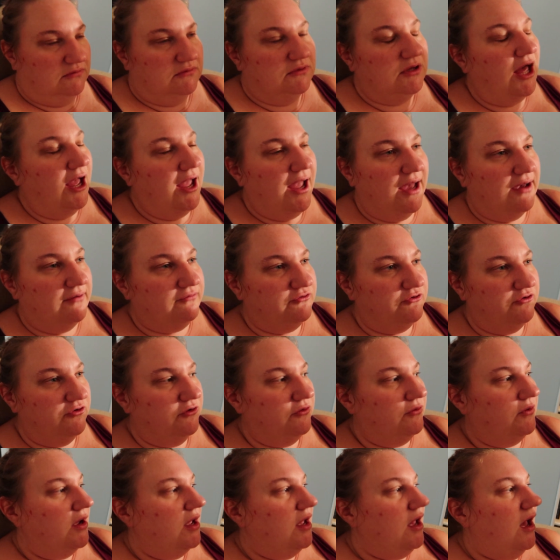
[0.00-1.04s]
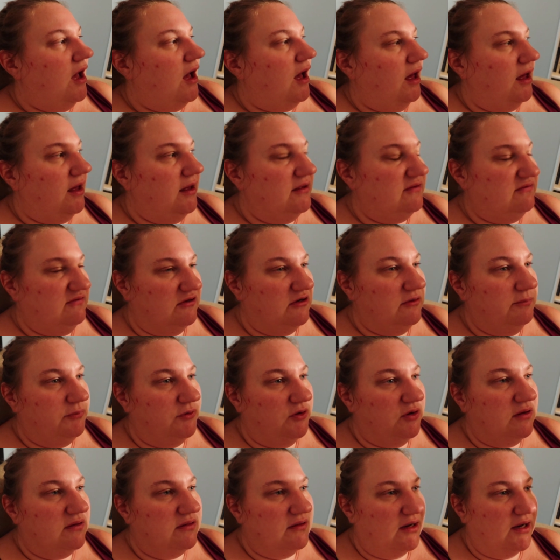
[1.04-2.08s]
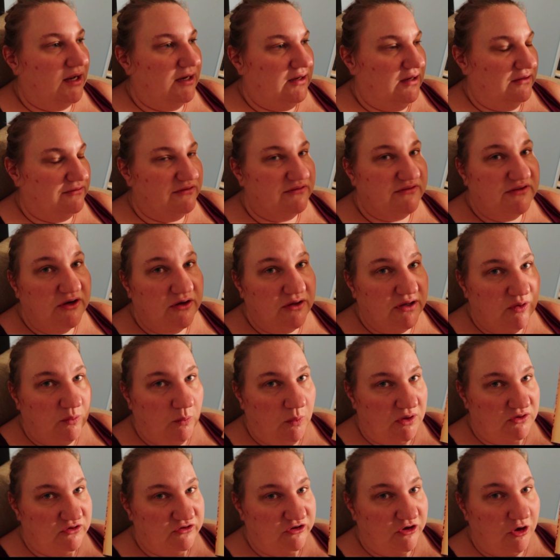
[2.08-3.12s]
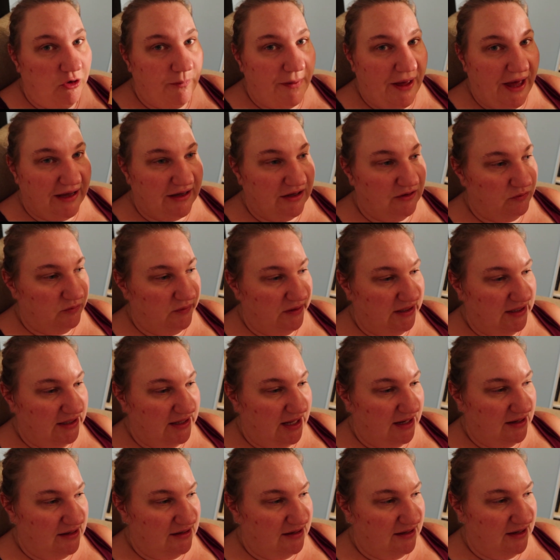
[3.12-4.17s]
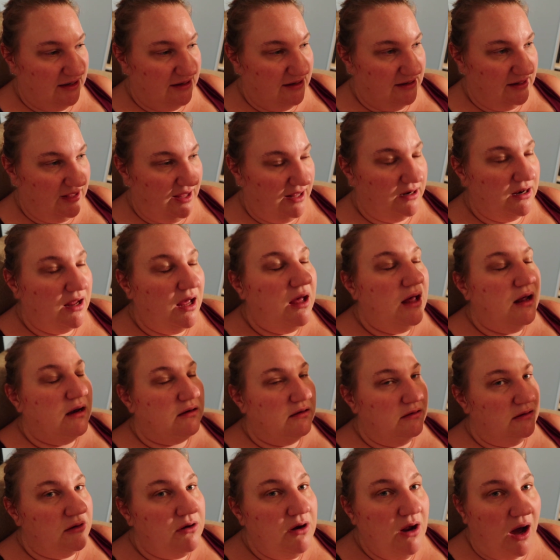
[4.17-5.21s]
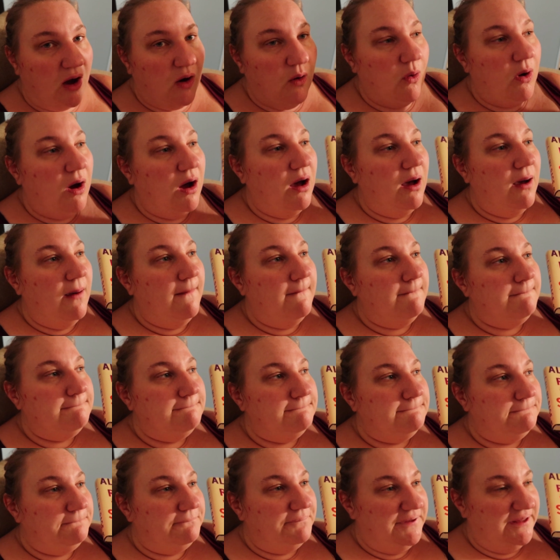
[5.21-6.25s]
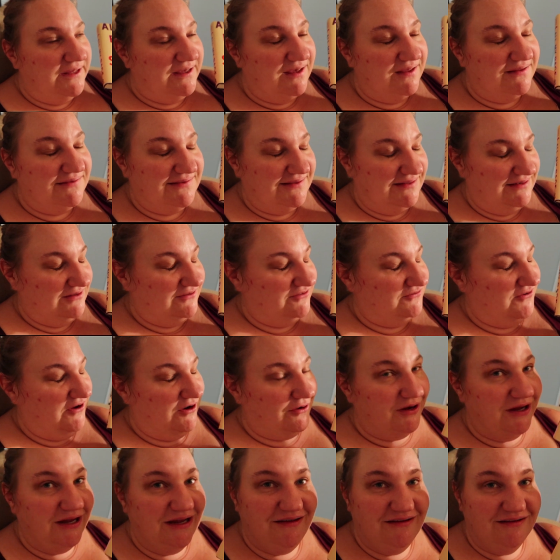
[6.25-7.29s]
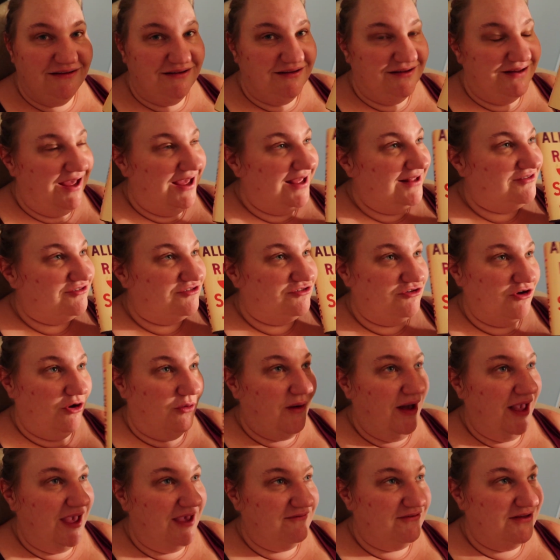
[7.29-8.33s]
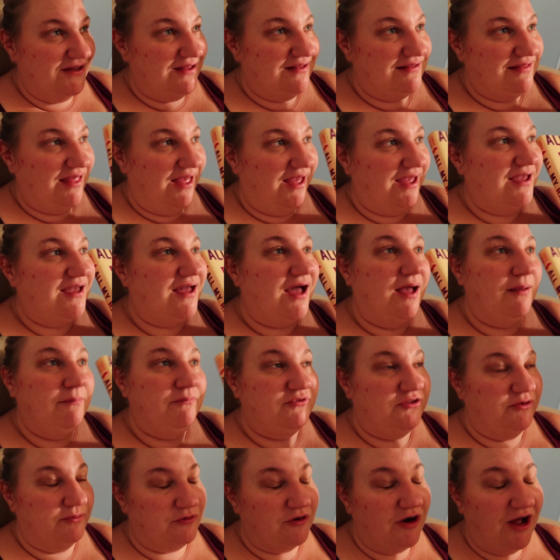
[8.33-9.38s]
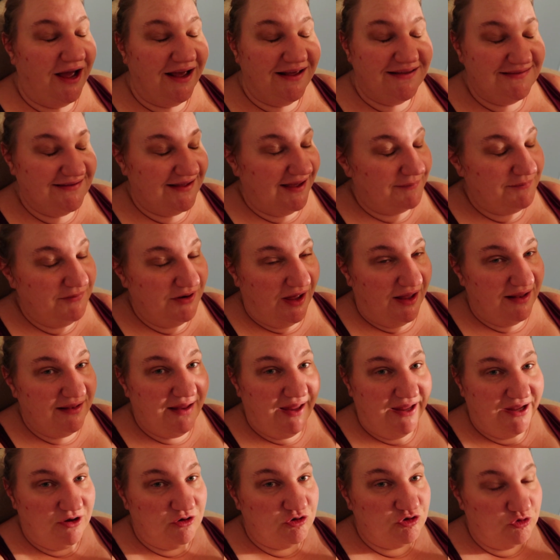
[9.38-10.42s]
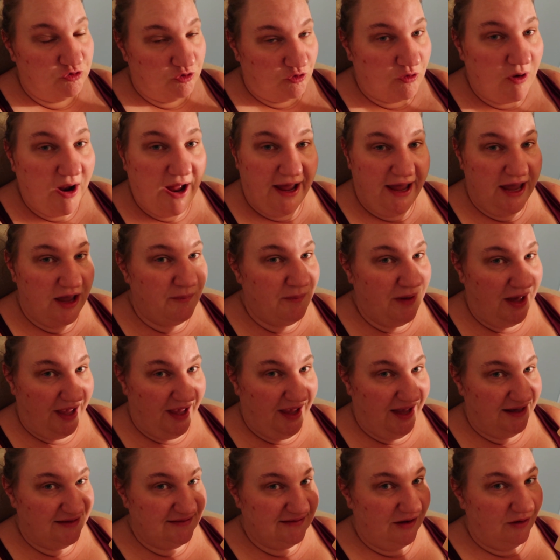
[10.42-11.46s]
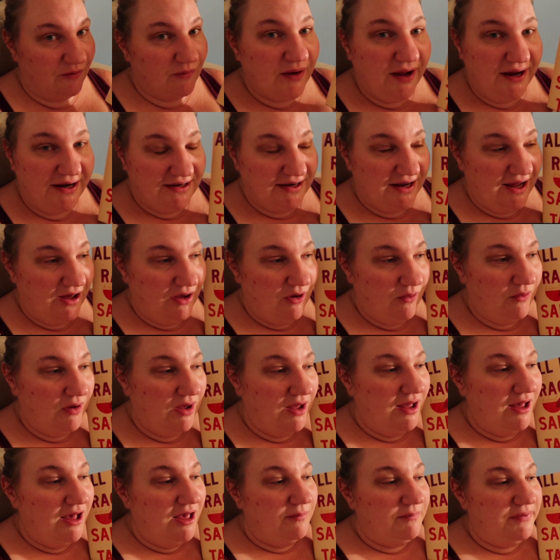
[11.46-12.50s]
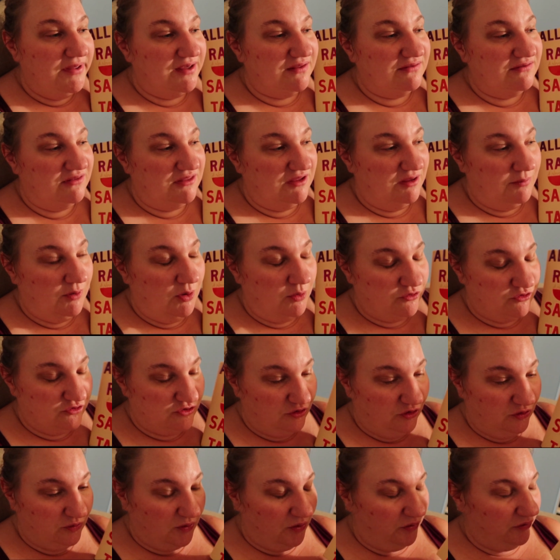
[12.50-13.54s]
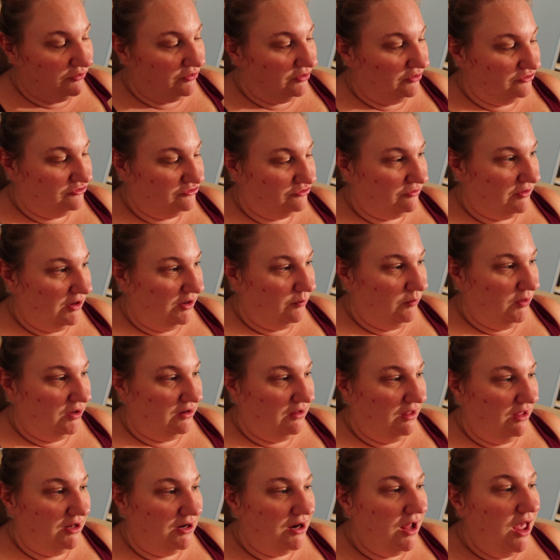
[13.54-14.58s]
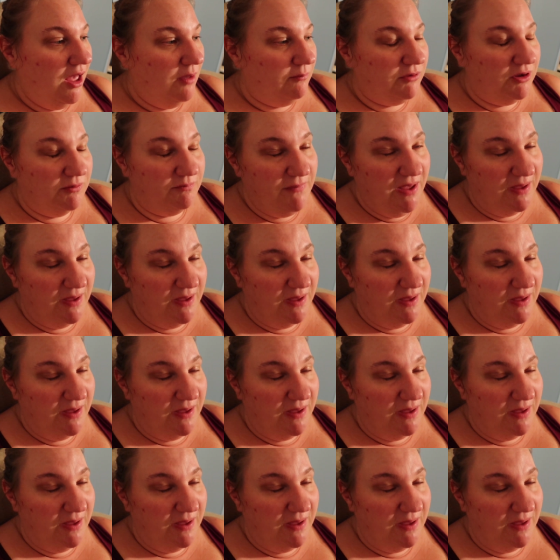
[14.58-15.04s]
I have to. Is it a book that I necessarily want to go back and read again and again and again? No. Because it is very it's so heavy like i'm surprised i'm not like crying my eyes out right now because of the emotional roller coaster i went on but